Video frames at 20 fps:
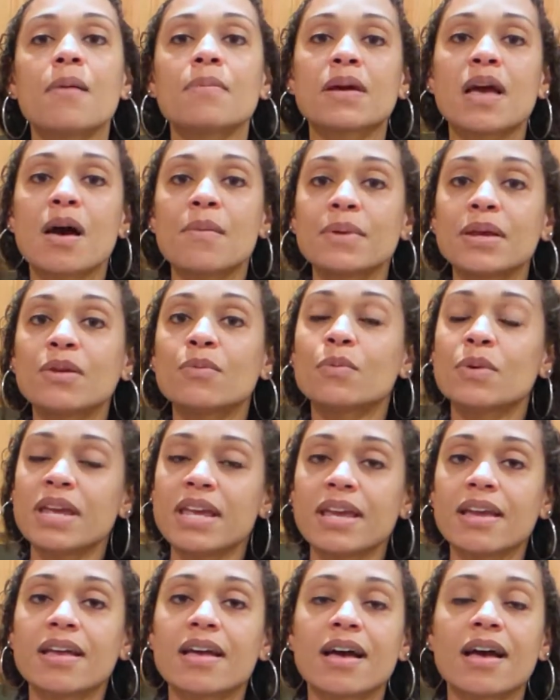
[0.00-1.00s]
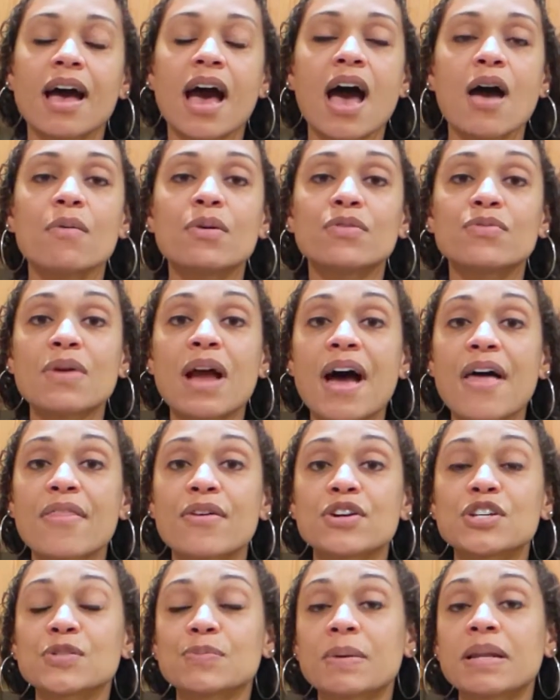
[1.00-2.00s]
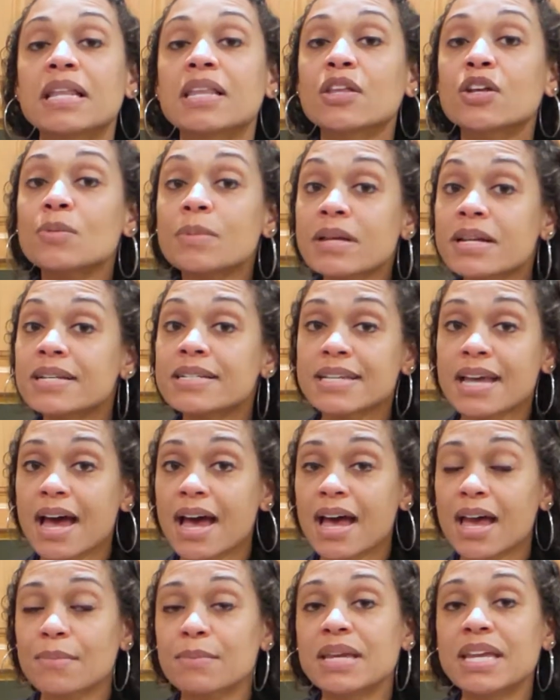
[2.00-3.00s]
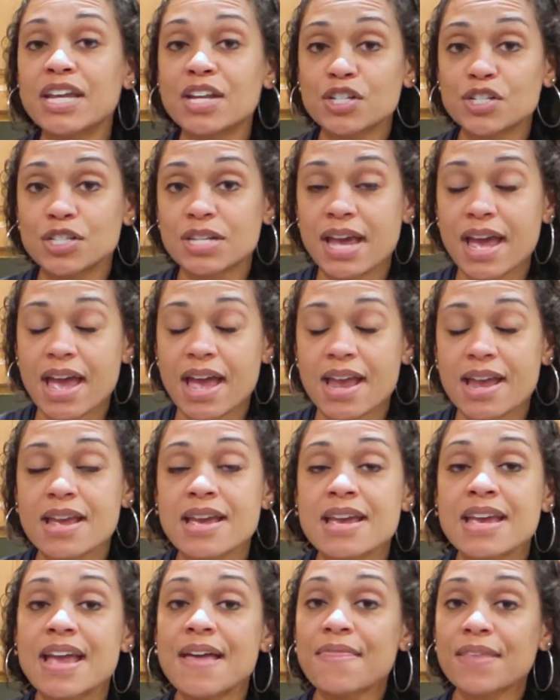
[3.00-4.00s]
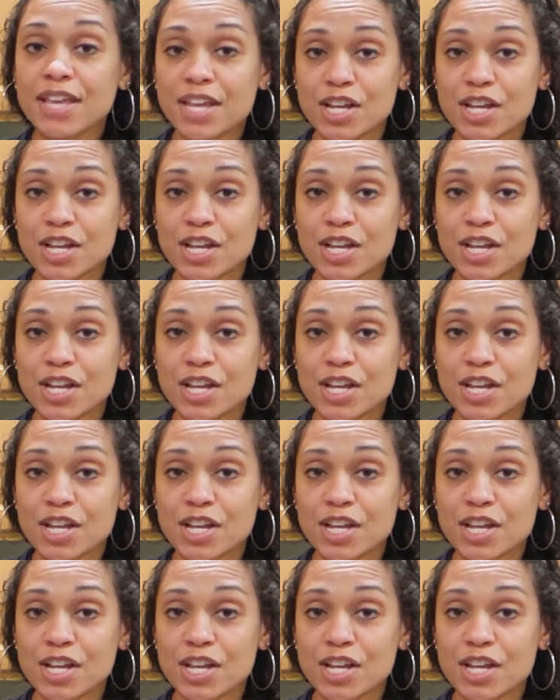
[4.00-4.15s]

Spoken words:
upcoming week. I would rather spend a little bit of time each day in the